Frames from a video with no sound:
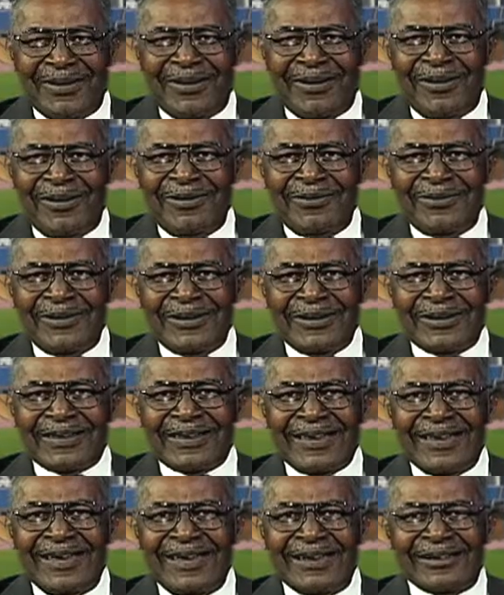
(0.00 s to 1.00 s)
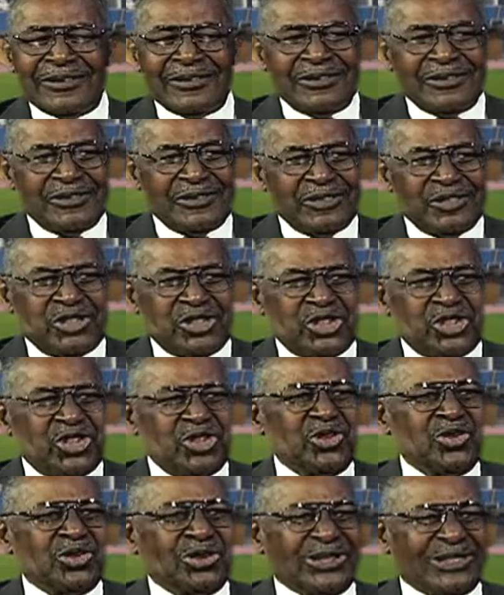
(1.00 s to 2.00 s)
always had
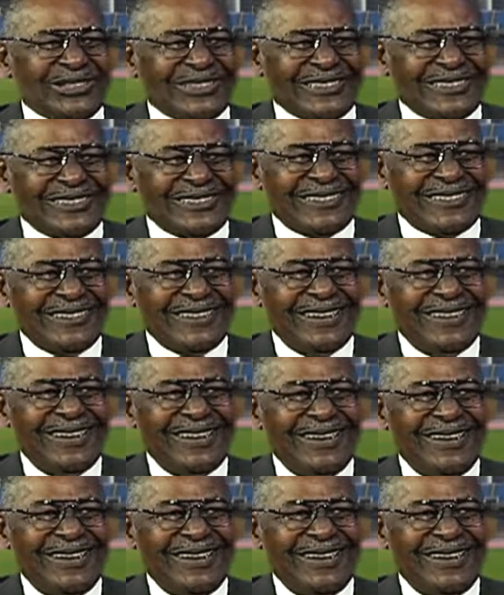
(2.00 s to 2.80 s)
shooters. Exactly.